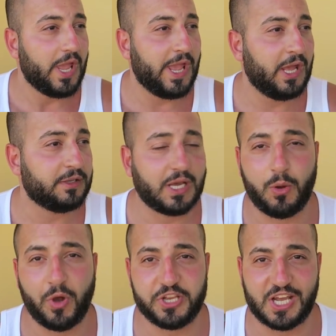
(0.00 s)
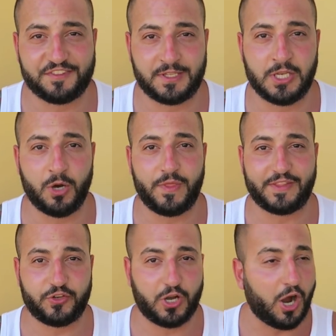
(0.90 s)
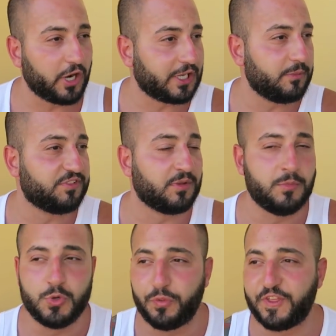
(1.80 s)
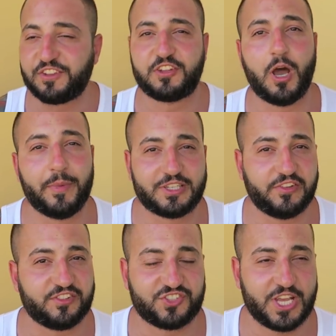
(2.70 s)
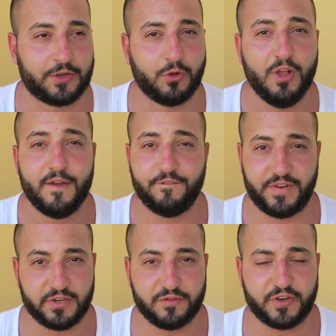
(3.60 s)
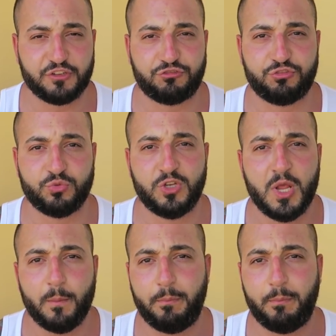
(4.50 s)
And I want you guys to know that there are going to be some new things coming to this channel very, very soon.